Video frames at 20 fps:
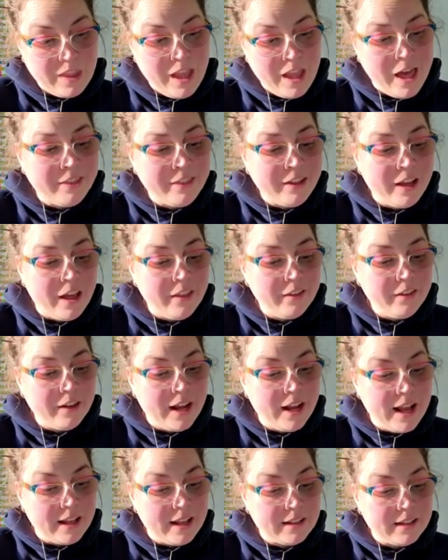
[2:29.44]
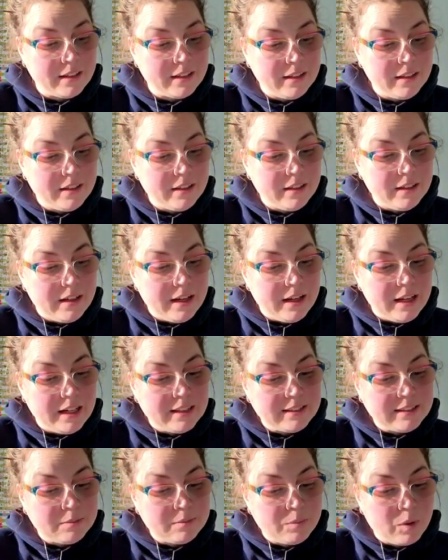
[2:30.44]
On the other hand, it
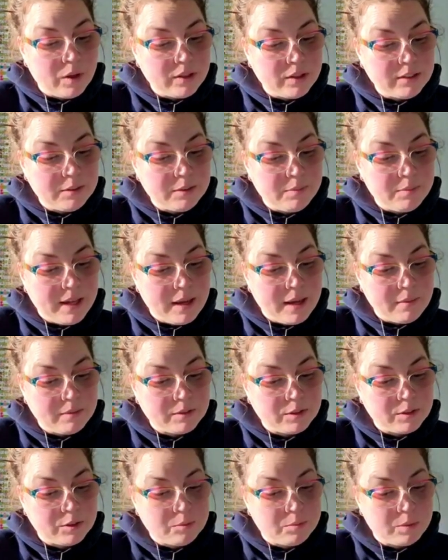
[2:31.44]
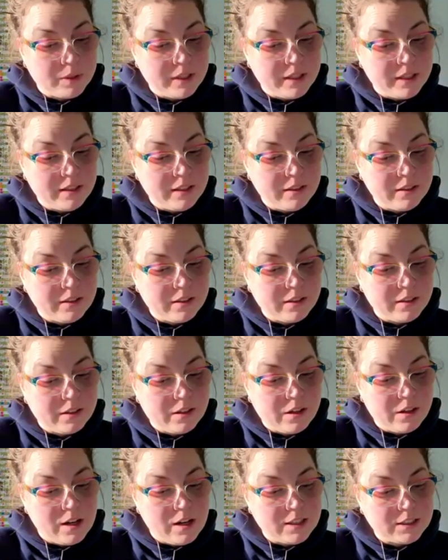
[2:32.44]
is important to be able to breathe
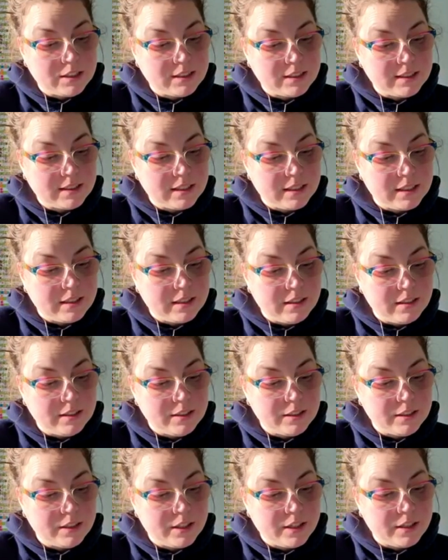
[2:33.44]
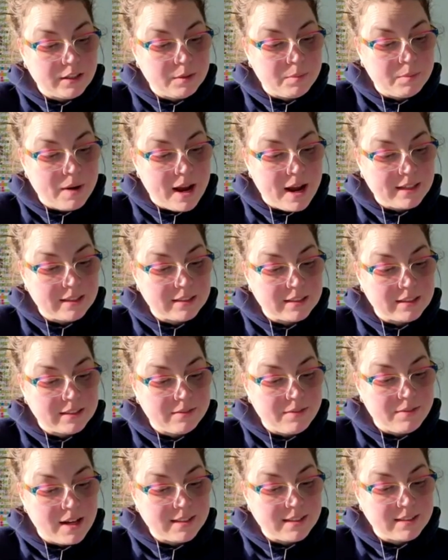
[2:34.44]
consciously during the practice of
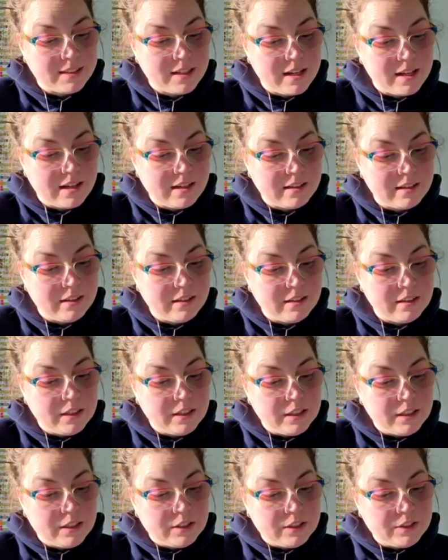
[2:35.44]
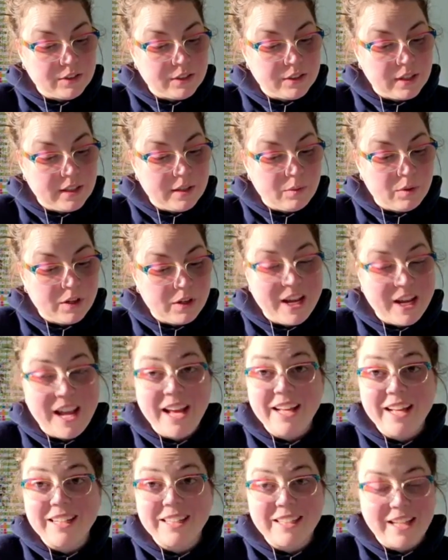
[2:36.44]
asana, so they work
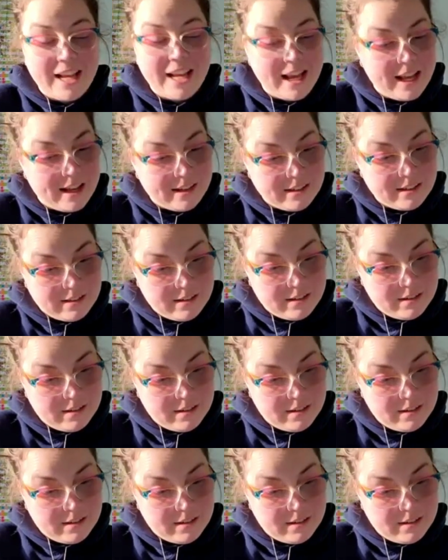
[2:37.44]
hand in hand.